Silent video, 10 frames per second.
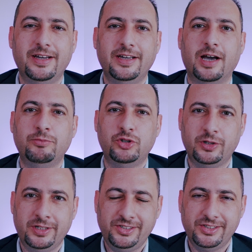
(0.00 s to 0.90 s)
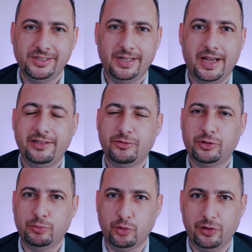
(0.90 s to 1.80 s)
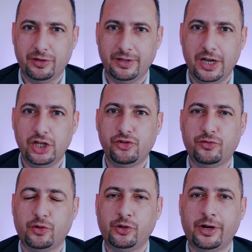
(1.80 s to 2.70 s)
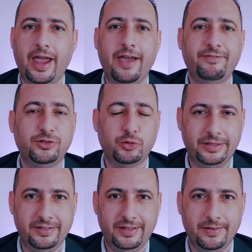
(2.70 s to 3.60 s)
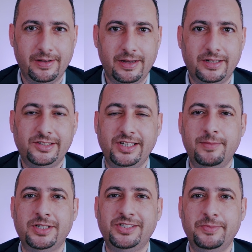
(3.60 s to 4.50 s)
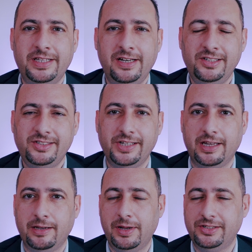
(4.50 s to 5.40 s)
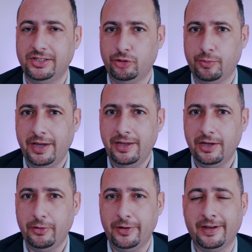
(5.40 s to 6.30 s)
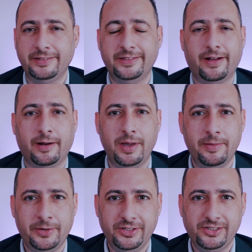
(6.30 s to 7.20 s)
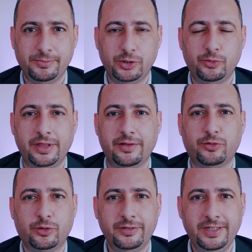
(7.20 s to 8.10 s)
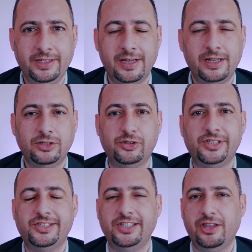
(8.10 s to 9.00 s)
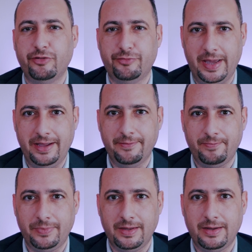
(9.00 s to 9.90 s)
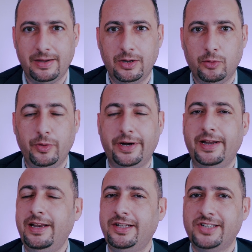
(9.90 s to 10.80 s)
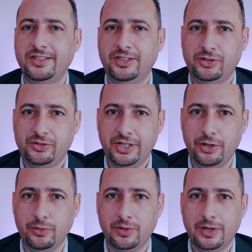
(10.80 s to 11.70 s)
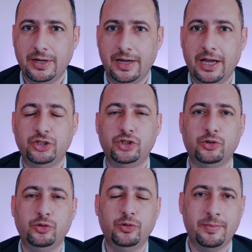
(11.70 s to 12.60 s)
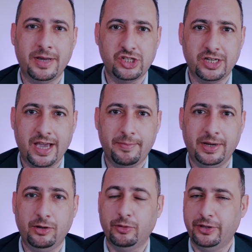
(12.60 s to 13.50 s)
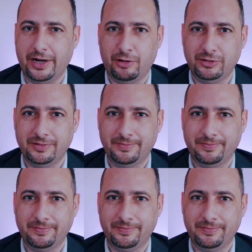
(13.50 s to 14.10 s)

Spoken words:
Come join us at our booth, H4 F20, Seamless Middle East, taking place in Dubai, United Arab Emirates, between the 14th to 16th of May. We're really excited to see you and show you the magic happening on the ground.